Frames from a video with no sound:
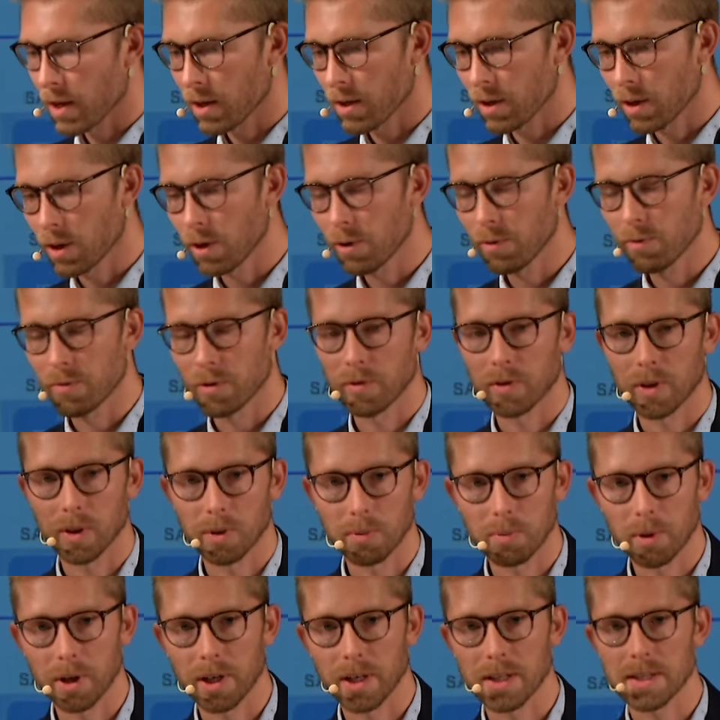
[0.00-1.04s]
overview
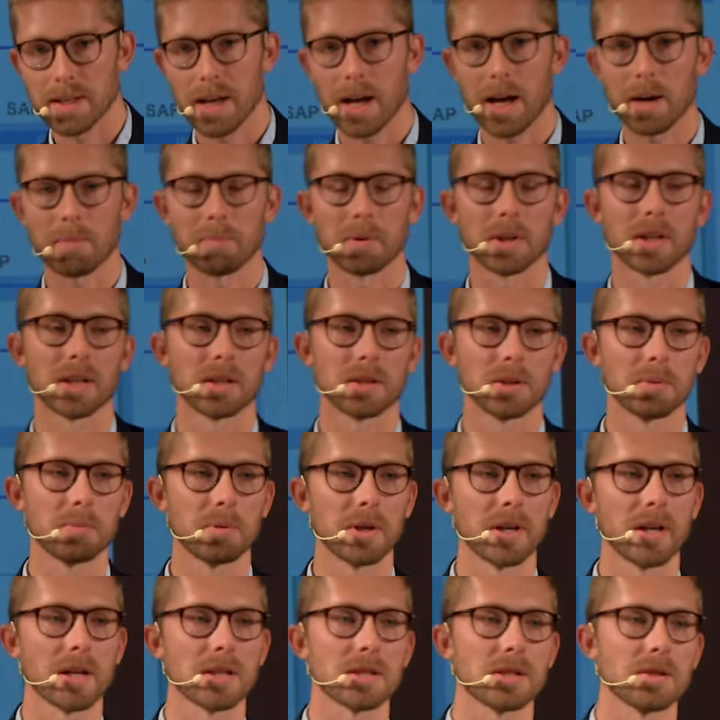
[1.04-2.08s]
what is happening in the
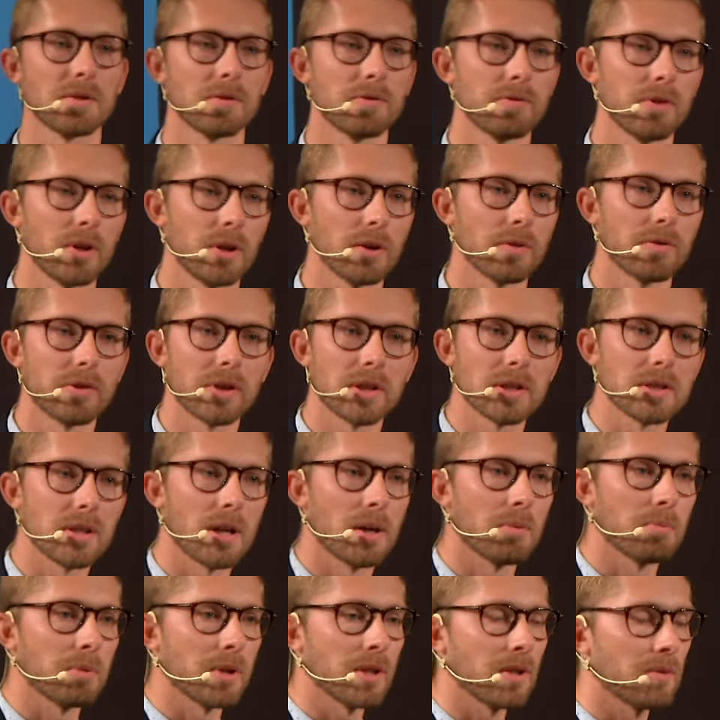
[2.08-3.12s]
production flow. For
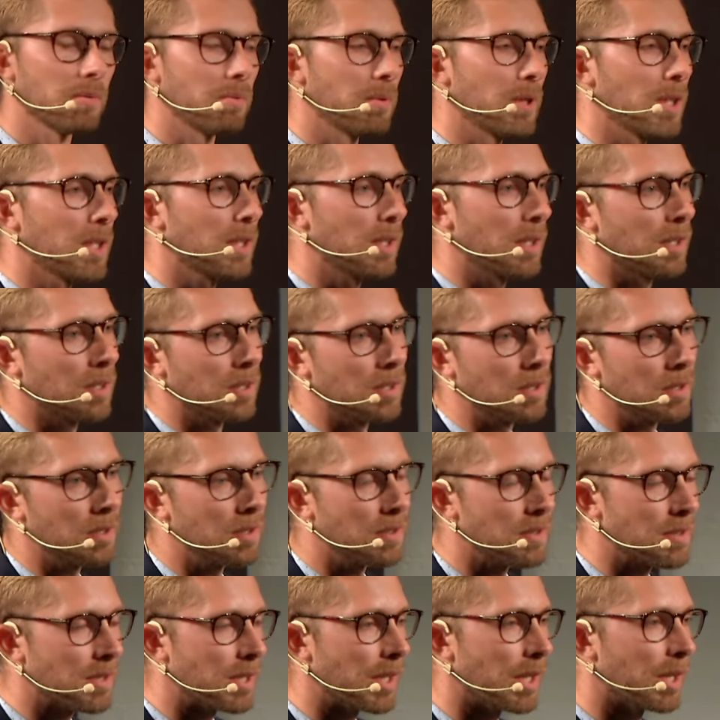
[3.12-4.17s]
example, if we can
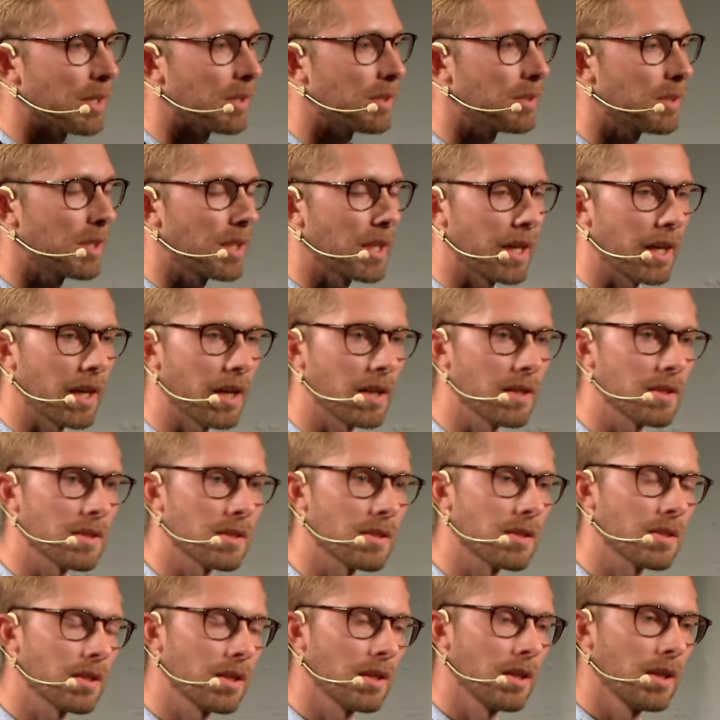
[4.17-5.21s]
see any
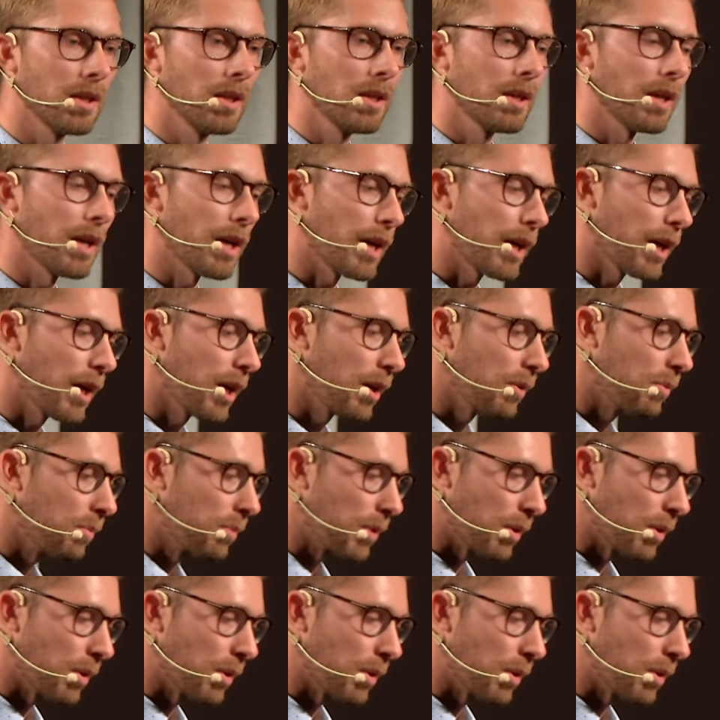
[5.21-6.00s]
delays, do